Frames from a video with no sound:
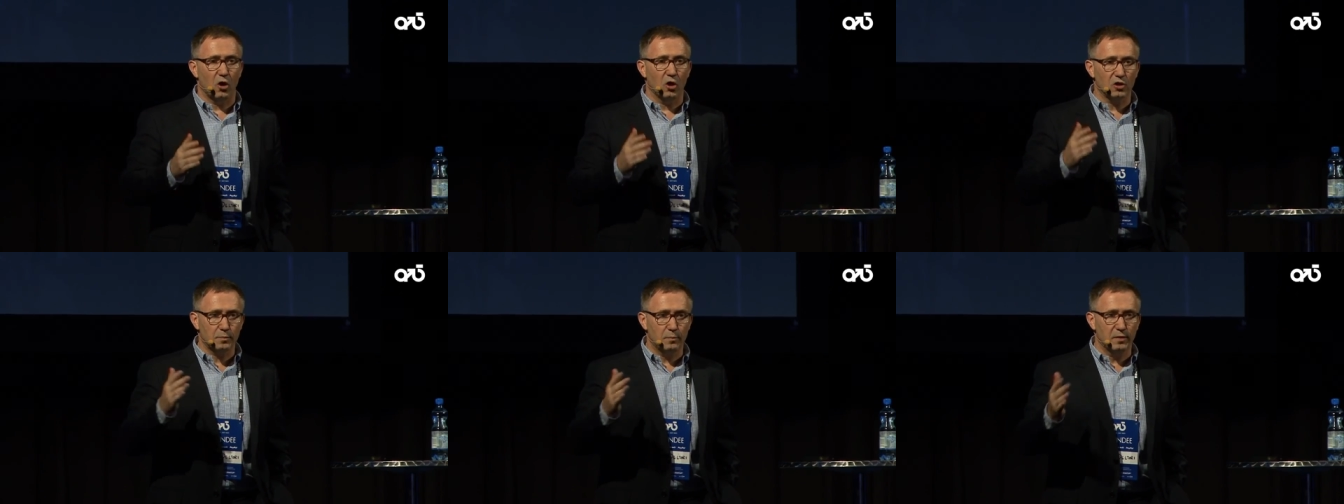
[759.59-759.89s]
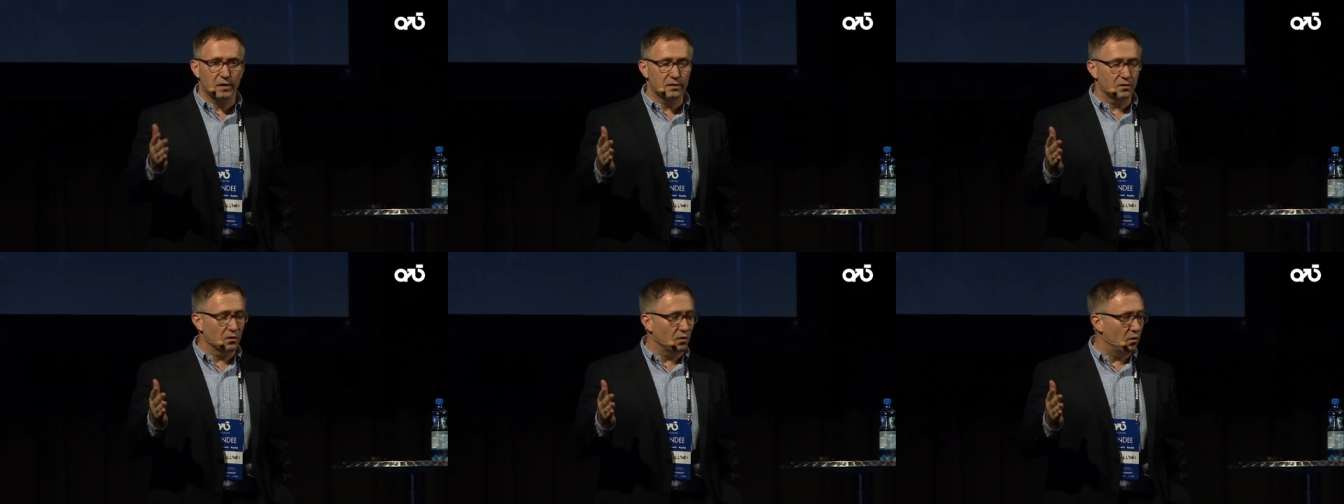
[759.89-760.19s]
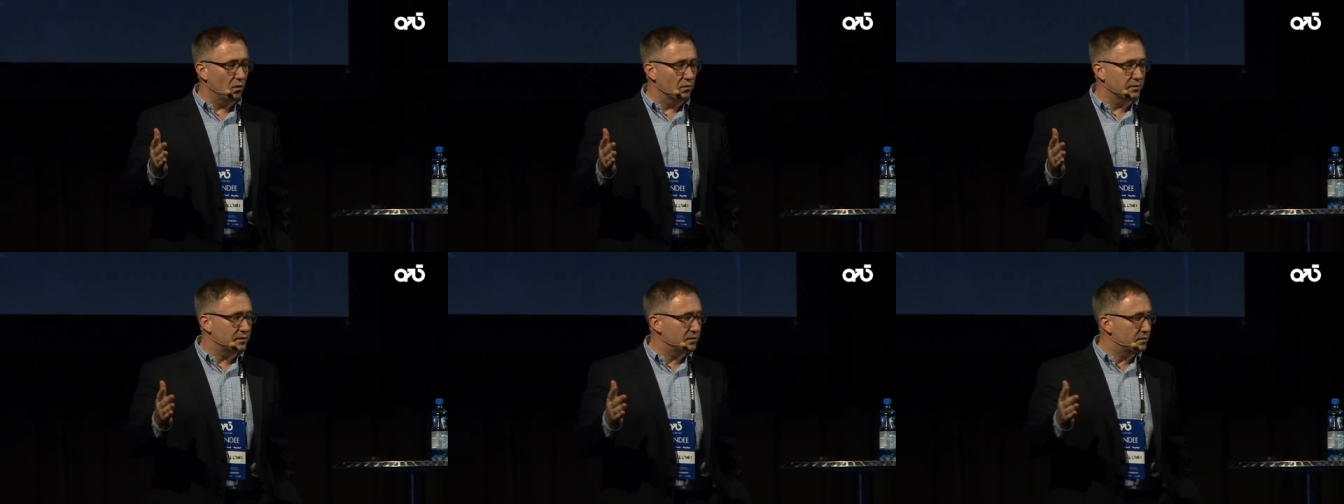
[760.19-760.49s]

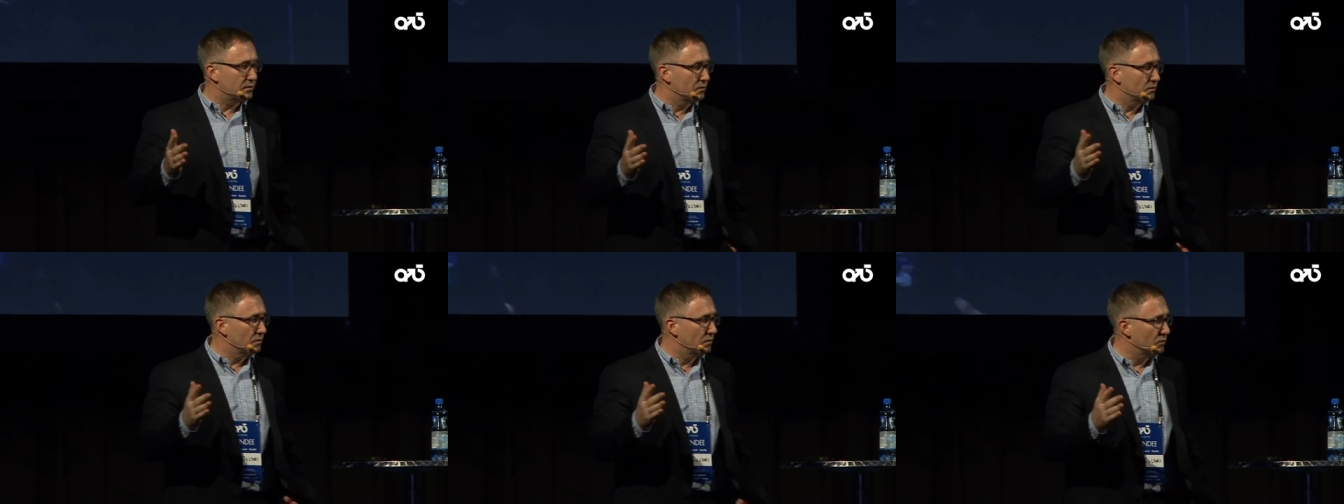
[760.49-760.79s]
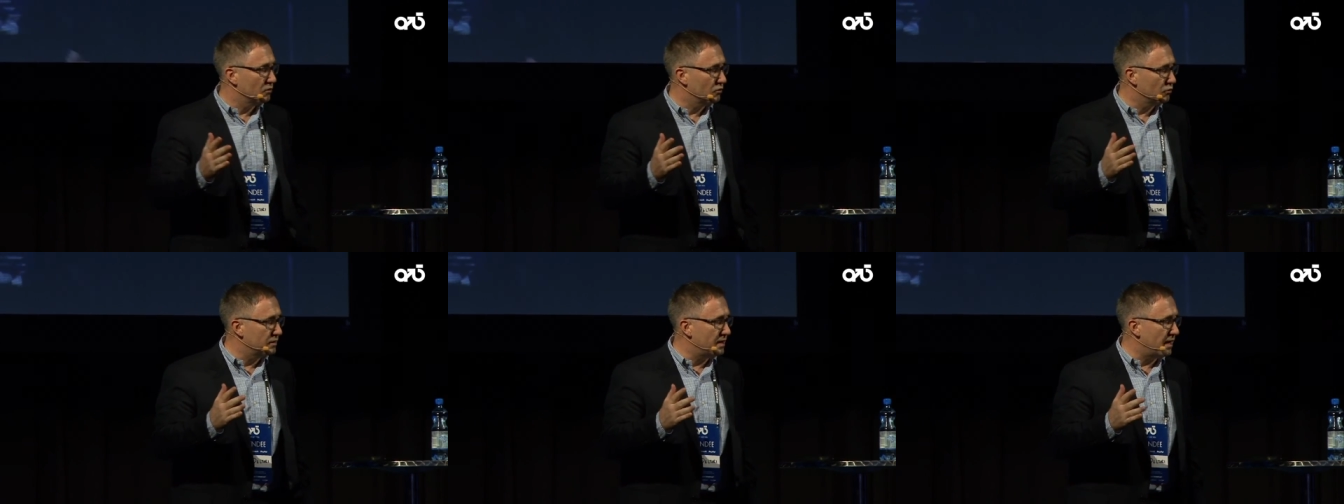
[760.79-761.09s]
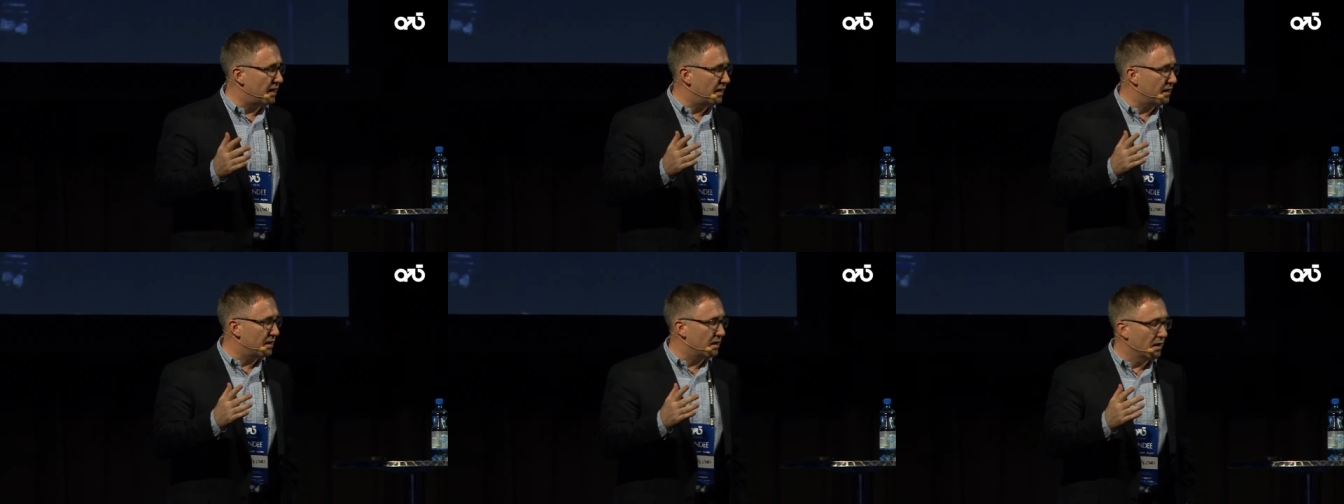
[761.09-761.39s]
Hospitals
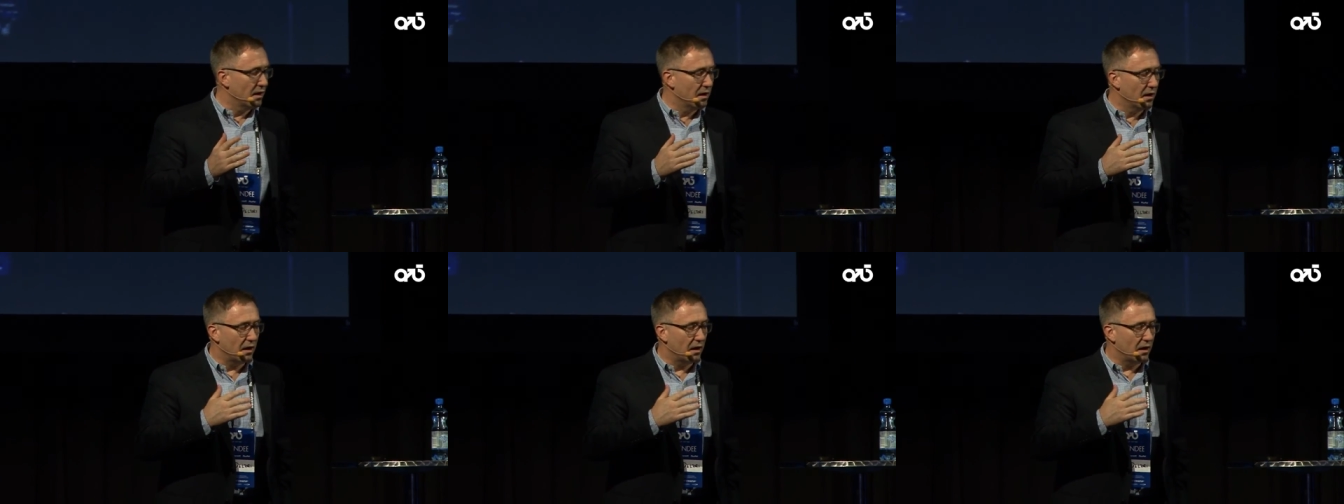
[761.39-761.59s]
today